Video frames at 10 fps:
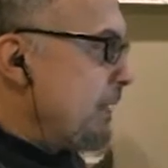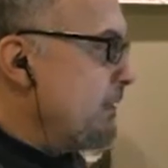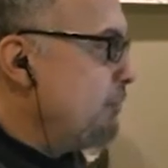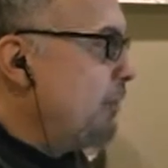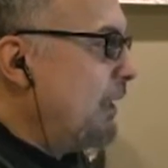
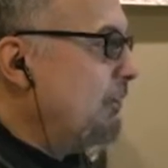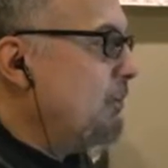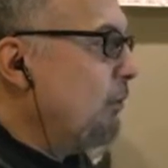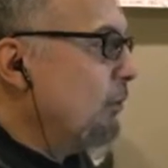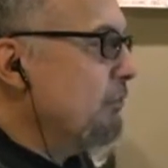This
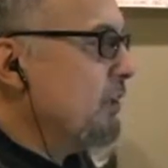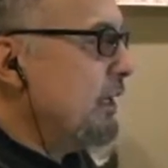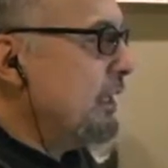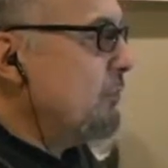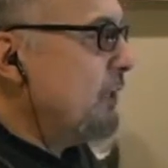policy holds
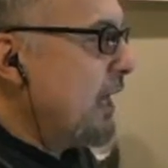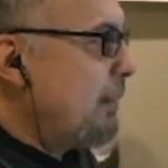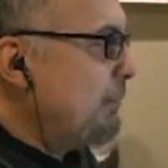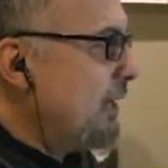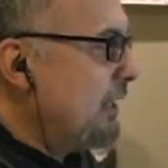that anyone
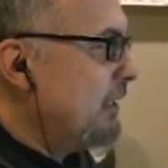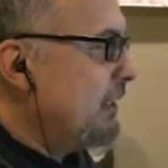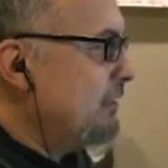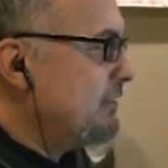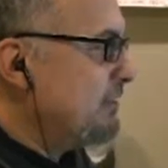
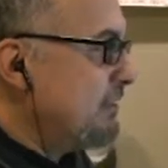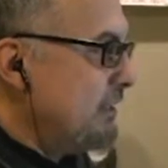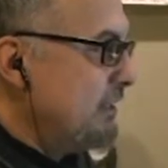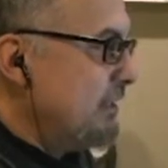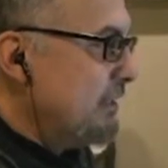apprehended at
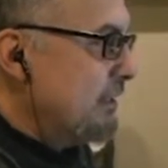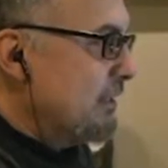sea